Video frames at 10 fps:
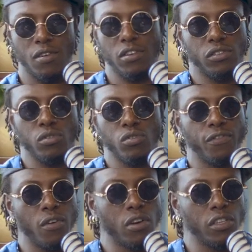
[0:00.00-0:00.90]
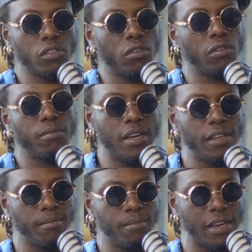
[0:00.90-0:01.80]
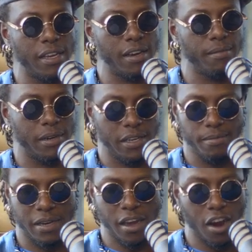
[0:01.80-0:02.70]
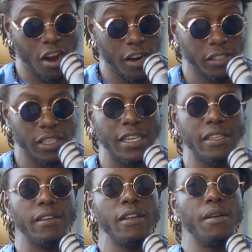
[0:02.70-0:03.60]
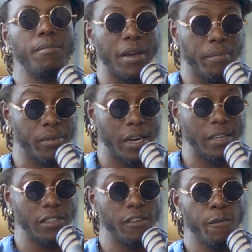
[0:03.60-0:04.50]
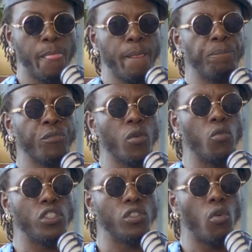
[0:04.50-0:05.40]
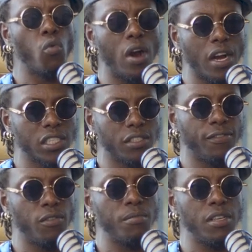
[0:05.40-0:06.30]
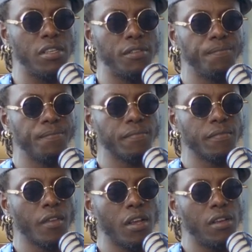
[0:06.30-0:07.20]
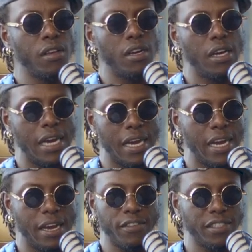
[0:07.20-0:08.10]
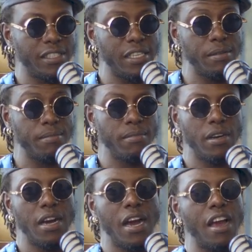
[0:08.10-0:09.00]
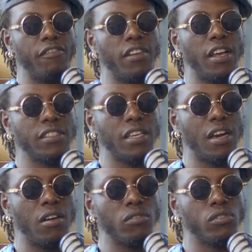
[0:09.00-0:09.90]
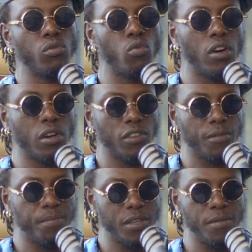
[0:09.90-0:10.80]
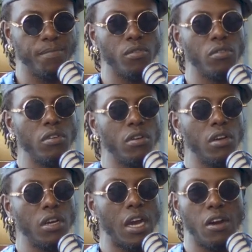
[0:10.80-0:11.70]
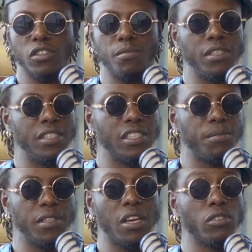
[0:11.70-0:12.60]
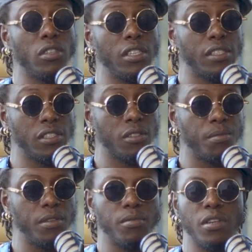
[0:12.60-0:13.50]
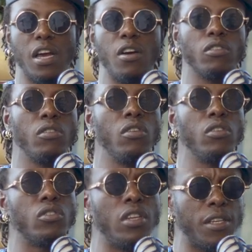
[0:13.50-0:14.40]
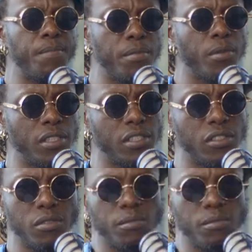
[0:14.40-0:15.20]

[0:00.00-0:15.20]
I want to focus on my, my, my, my art and my brand, which works for me. I have a team. I have learned how to work with people how to be disciplined, how to listen to people, and how to let people listen